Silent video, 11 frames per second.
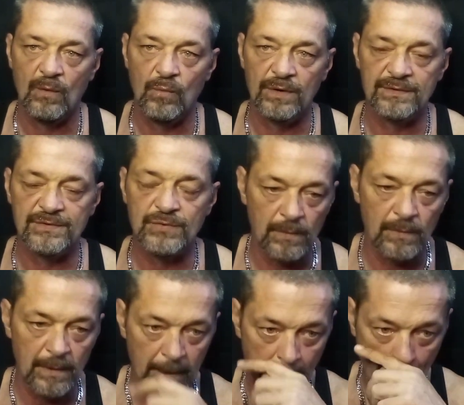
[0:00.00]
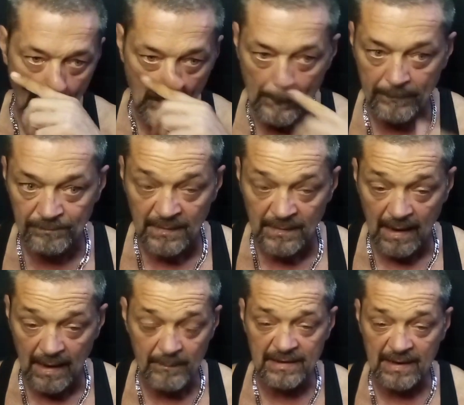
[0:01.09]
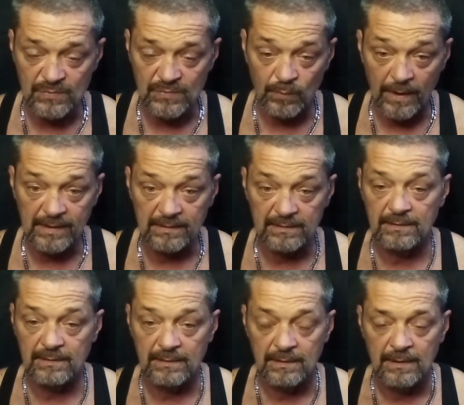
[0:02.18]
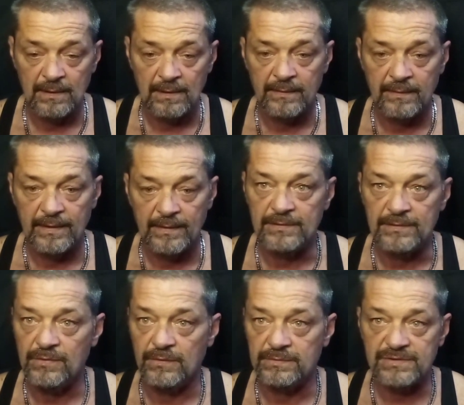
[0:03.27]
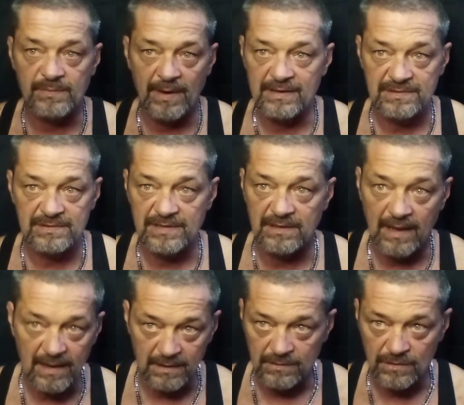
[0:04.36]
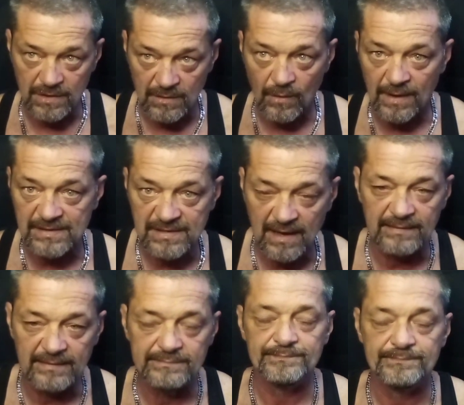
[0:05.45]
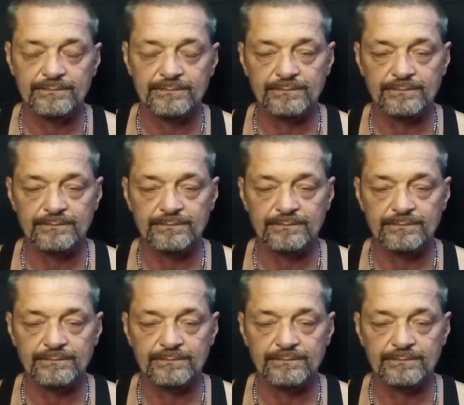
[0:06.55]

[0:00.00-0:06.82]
I wanted to. Uh, I mean, I just waited until somebody said, hey, you can go outside.